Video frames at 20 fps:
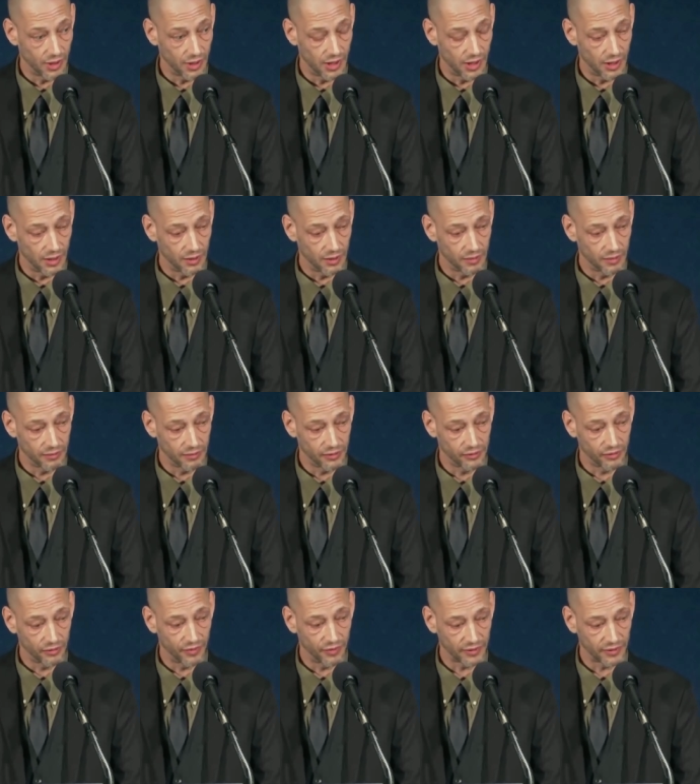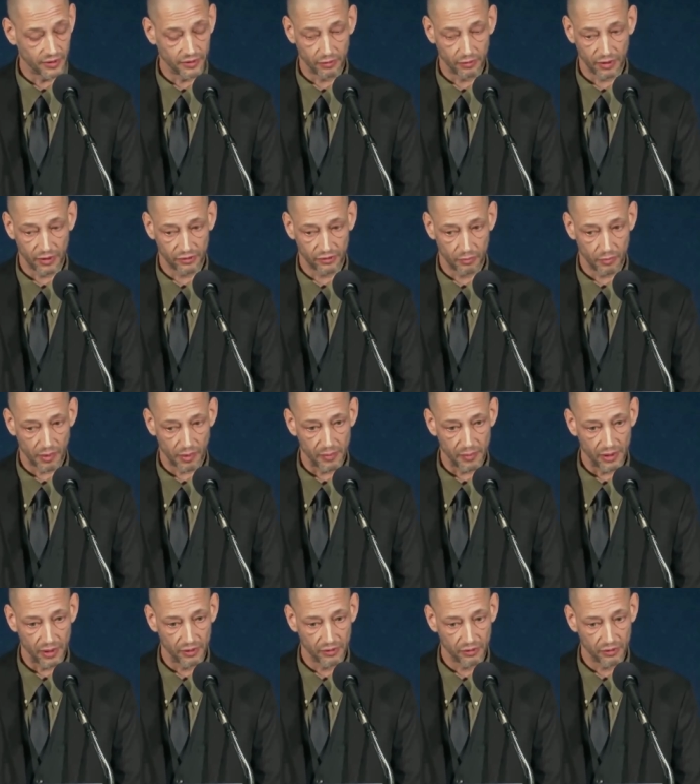Uh, this affected the rest of my
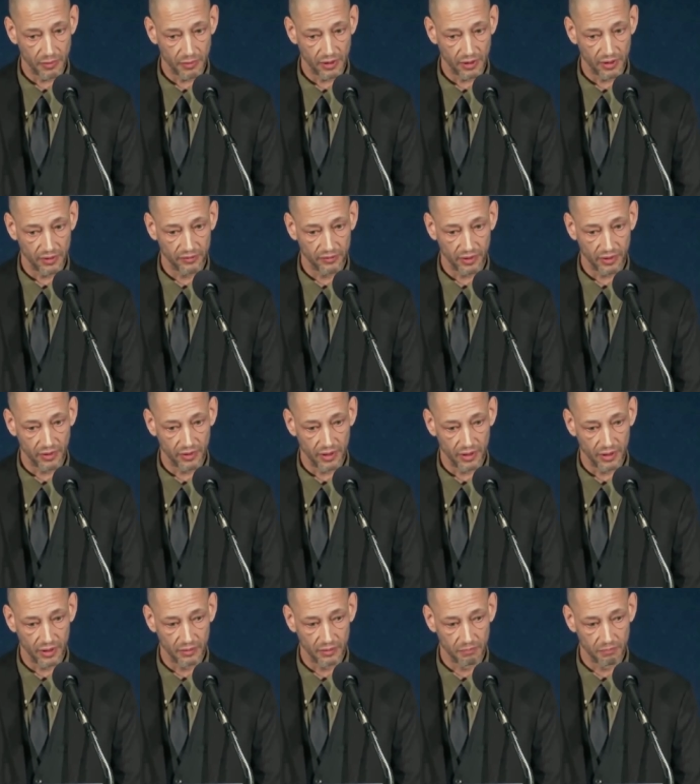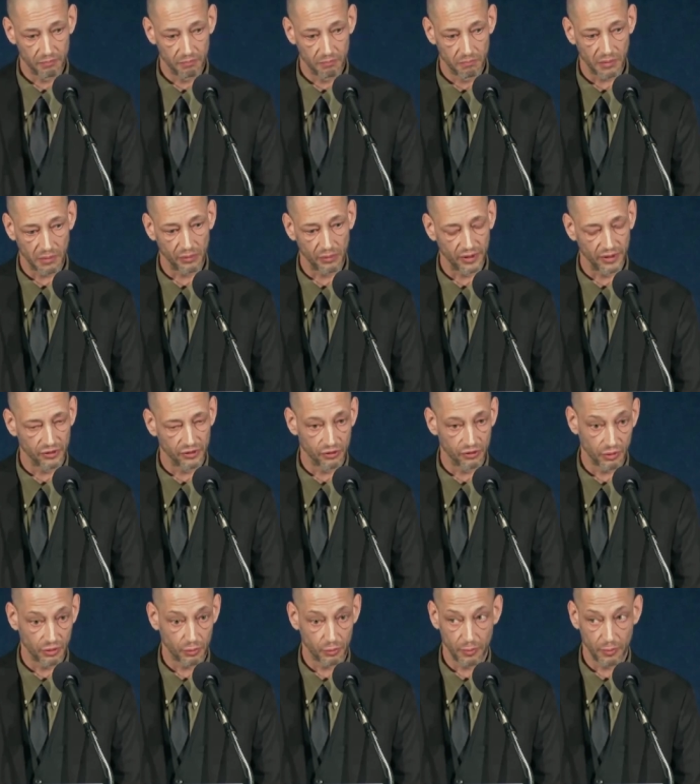marriage, my life, and uh, my
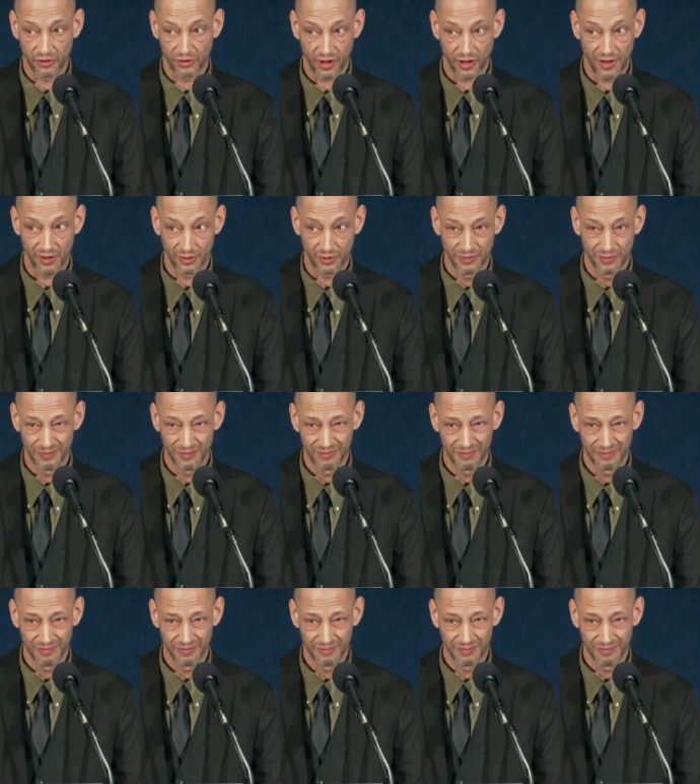relationship with my child.